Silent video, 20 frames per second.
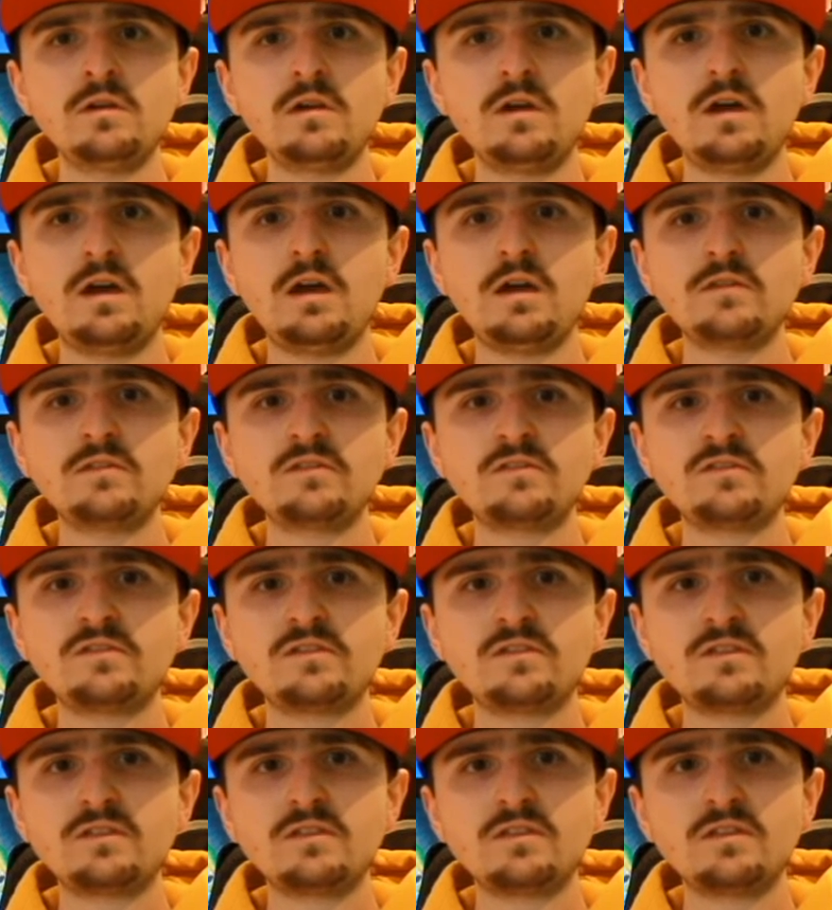Uh, just
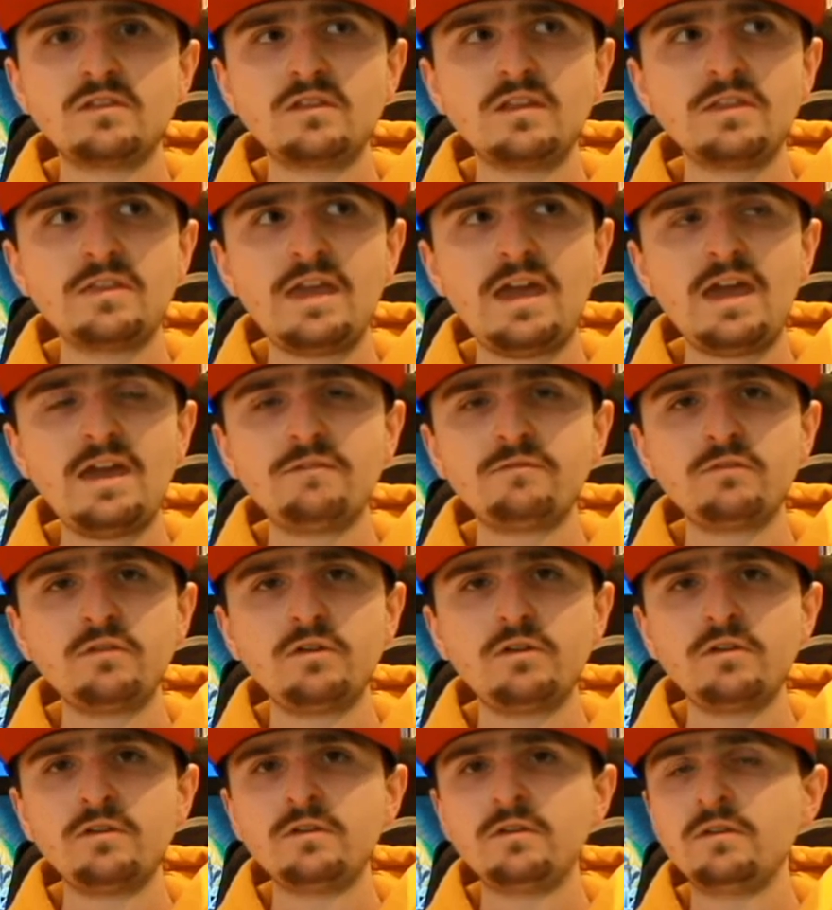the effort,